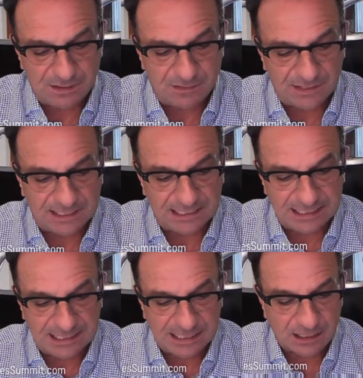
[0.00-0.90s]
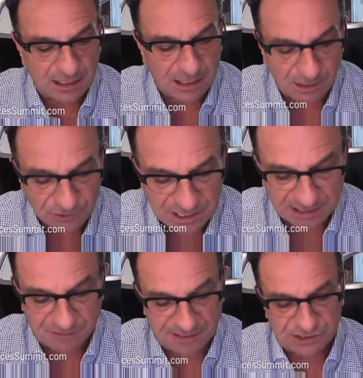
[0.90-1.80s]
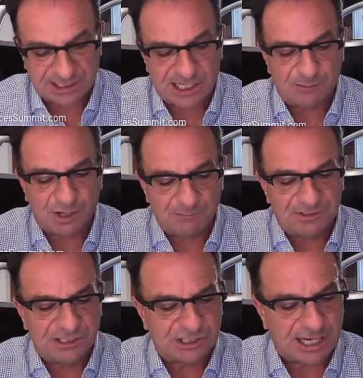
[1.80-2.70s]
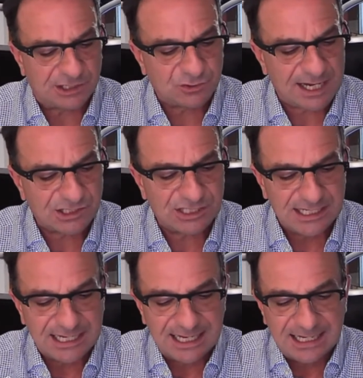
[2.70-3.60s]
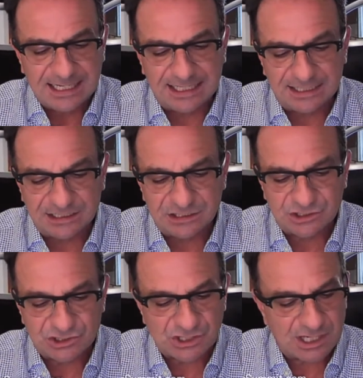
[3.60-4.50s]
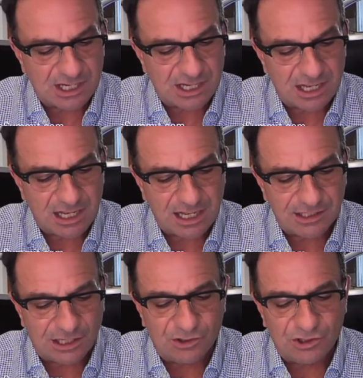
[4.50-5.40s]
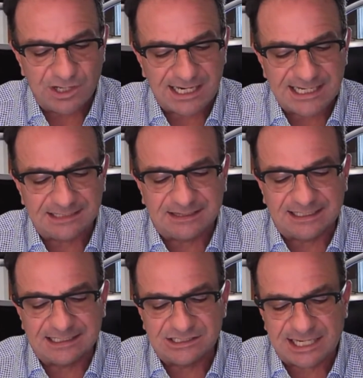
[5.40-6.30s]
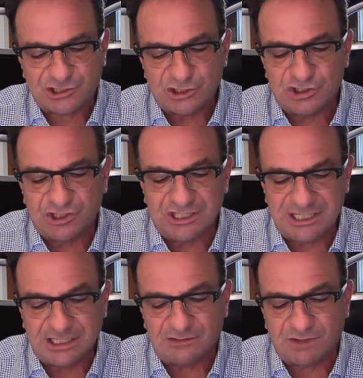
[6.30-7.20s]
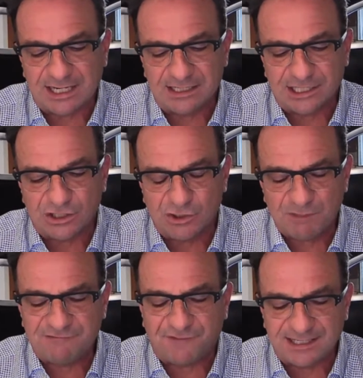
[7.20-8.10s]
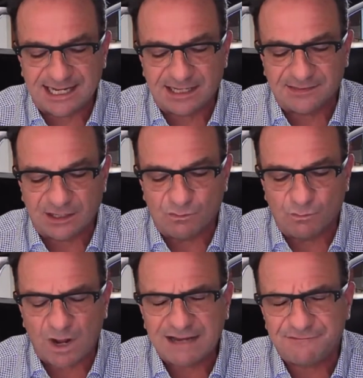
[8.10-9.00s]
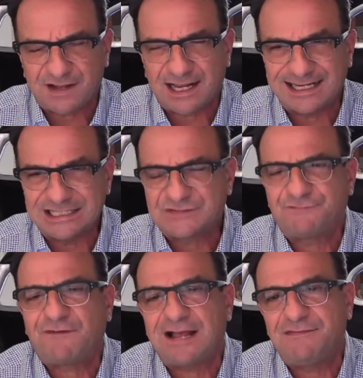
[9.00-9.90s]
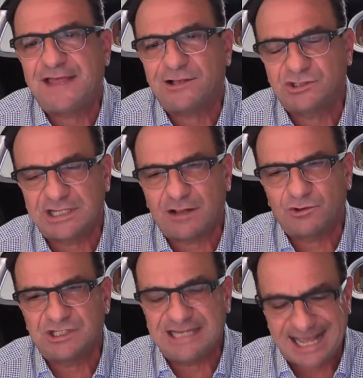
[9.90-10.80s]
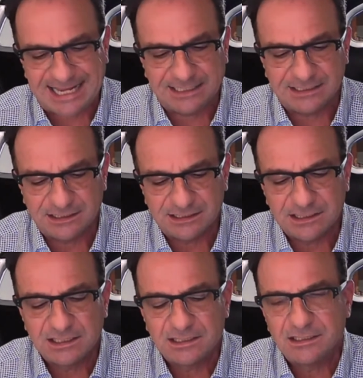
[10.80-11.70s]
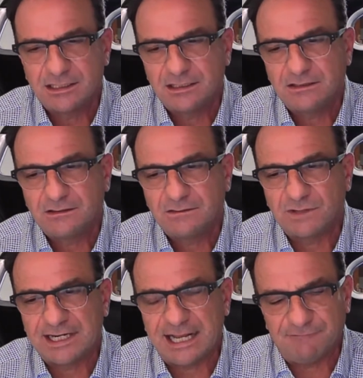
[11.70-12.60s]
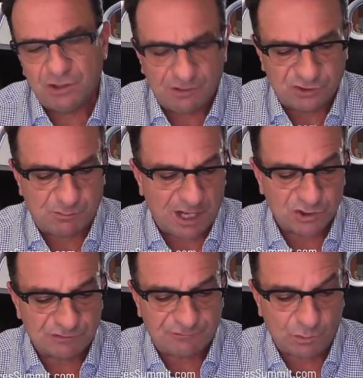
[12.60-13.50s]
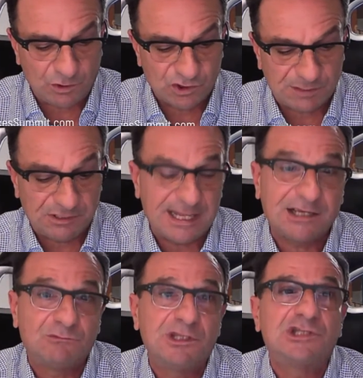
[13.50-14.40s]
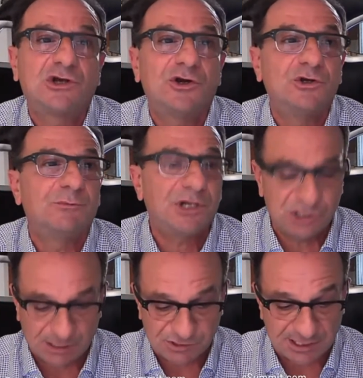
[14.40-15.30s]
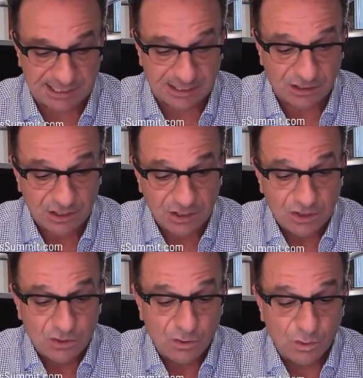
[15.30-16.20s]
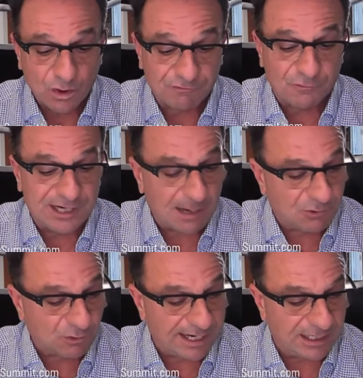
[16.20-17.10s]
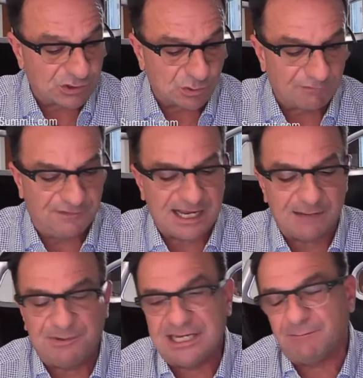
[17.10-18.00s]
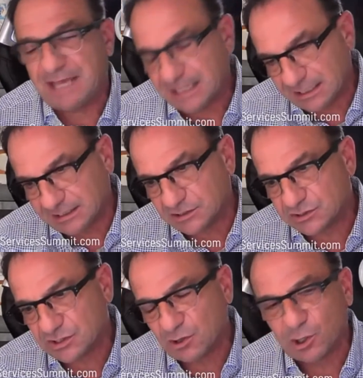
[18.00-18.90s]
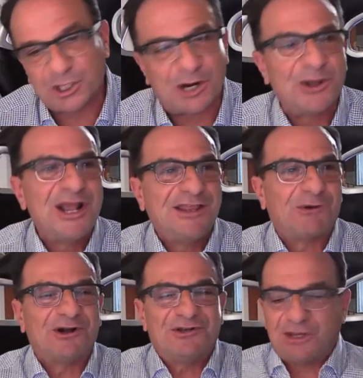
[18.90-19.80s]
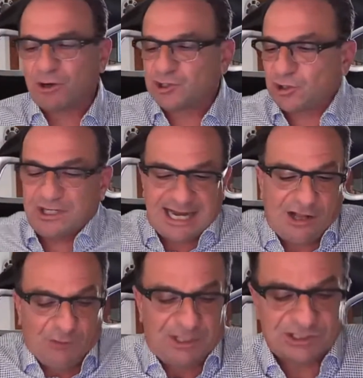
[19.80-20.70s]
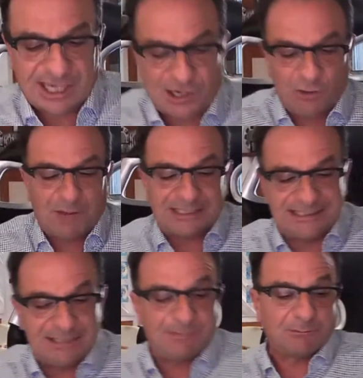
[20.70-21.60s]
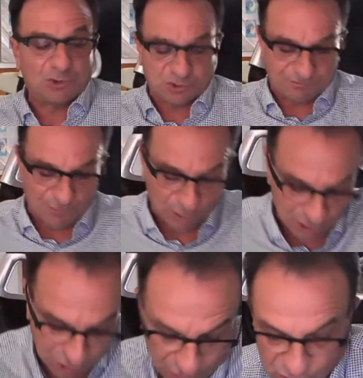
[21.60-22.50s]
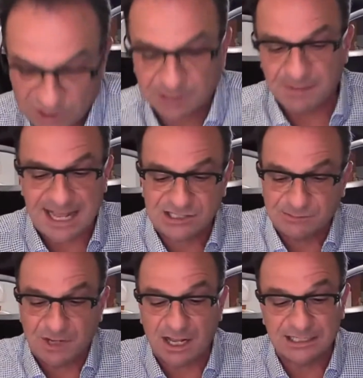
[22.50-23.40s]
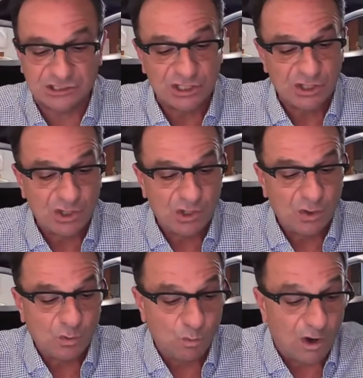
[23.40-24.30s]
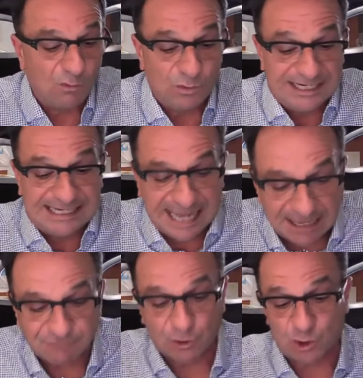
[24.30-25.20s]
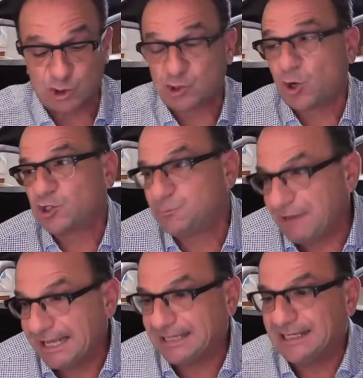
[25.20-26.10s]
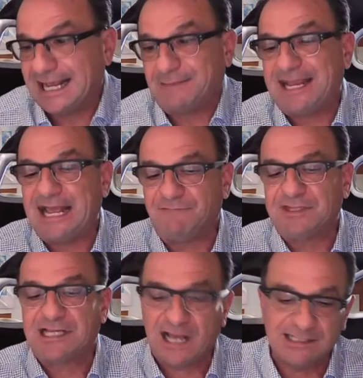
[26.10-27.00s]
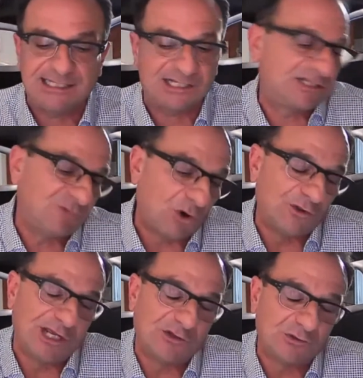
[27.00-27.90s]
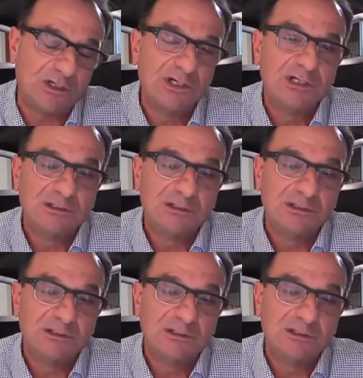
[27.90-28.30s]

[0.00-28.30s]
The other kind of things that come up in these contracts is, you got to get the concessions you need, right? Like you might find out that Wi-Fi is $5,000 a day, right? And if have a sponsor for it or something, that could really turn your budget upside down. Or free upgrades or VIP amenities, or there are certain elements that I know my team members are focused on trying to maximize what we get versus our spend, and they have the context of all the other